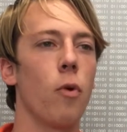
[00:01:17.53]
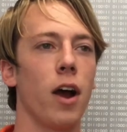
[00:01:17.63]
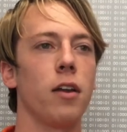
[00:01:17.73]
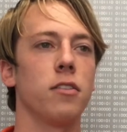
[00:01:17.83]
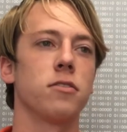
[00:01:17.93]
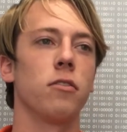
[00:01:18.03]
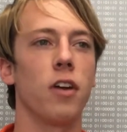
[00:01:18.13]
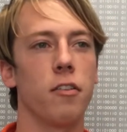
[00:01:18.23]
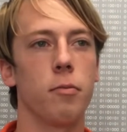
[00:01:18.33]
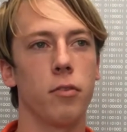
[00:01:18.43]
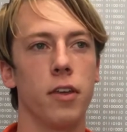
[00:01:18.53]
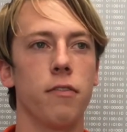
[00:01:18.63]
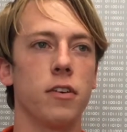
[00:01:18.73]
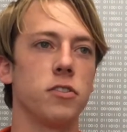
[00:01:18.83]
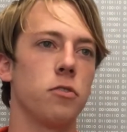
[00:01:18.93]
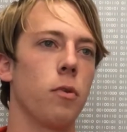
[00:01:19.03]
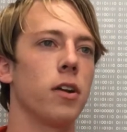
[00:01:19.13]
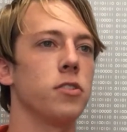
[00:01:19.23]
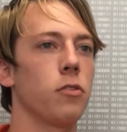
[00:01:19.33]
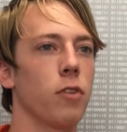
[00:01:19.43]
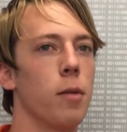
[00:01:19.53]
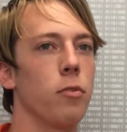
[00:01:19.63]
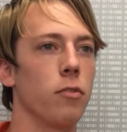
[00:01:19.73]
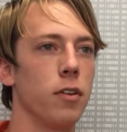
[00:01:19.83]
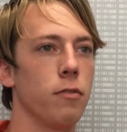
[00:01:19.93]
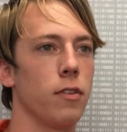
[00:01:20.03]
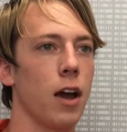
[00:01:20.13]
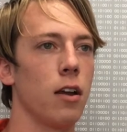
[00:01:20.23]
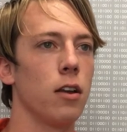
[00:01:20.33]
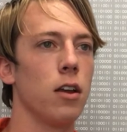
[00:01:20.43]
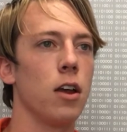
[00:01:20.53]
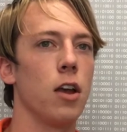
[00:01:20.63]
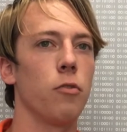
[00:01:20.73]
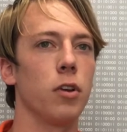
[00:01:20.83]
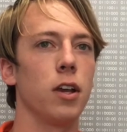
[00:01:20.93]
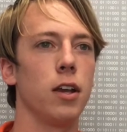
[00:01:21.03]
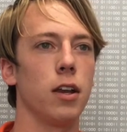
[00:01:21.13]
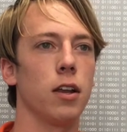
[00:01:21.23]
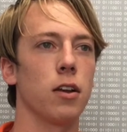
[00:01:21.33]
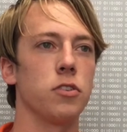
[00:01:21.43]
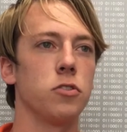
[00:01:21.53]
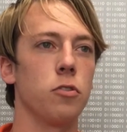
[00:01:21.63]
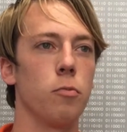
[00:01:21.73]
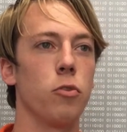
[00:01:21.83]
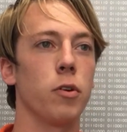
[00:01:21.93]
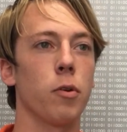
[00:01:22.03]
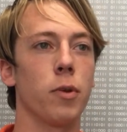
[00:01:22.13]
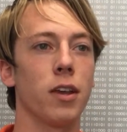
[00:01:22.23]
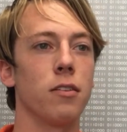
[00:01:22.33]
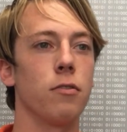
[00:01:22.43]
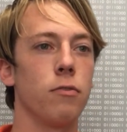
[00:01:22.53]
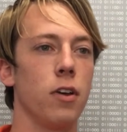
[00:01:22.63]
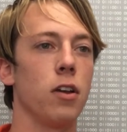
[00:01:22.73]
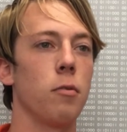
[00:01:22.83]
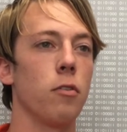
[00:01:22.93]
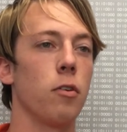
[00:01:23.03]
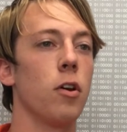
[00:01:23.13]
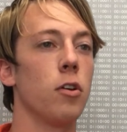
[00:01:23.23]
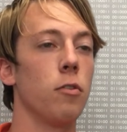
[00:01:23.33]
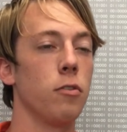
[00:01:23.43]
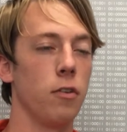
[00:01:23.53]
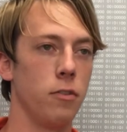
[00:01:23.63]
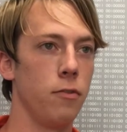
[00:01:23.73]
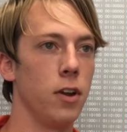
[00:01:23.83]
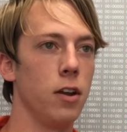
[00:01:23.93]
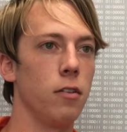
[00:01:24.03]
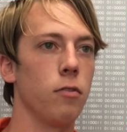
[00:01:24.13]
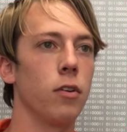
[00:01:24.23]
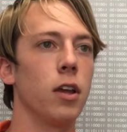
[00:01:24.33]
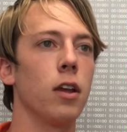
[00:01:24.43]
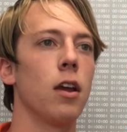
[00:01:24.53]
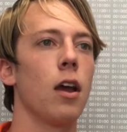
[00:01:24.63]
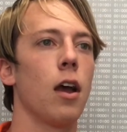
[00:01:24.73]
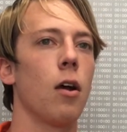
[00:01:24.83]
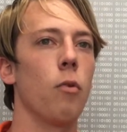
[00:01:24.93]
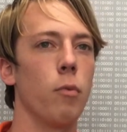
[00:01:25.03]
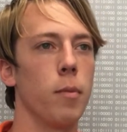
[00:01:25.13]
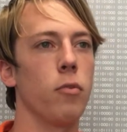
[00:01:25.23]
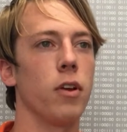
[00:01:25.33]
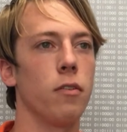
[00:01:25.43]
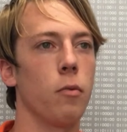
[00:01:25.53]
why does the left believe this and why does the right believe that? And really getting us to a point where we can defend definitively what we believe